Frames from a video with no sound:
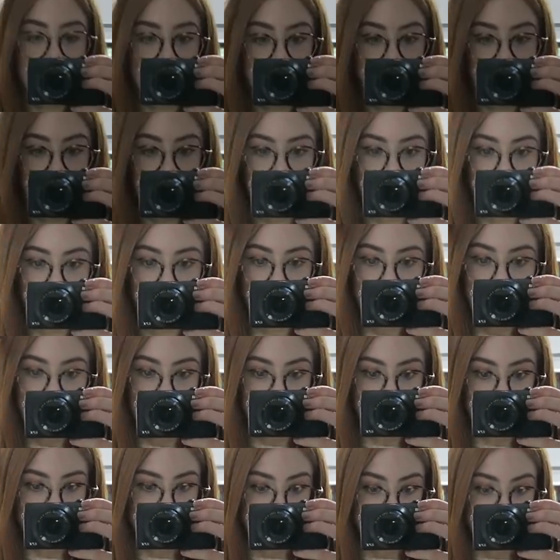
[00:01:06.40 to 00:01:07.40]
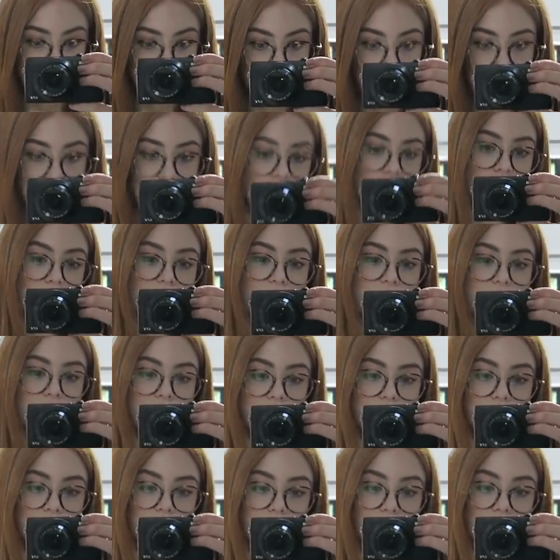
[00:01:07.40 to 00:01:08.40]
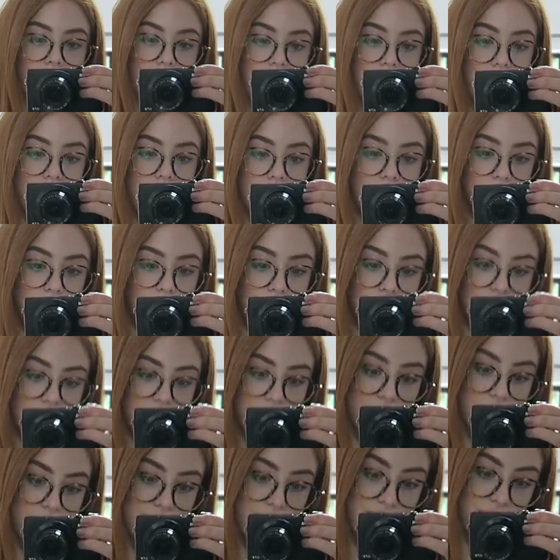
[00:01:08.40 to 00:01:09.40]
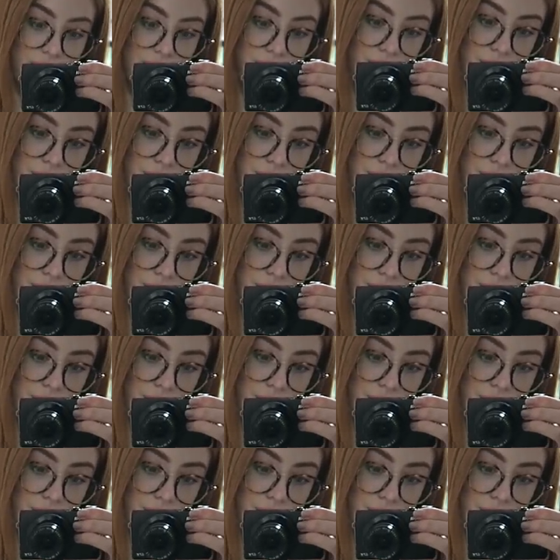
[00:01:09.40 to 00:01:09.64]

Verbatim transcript: Let me show you my outfit before I leave. I've got on this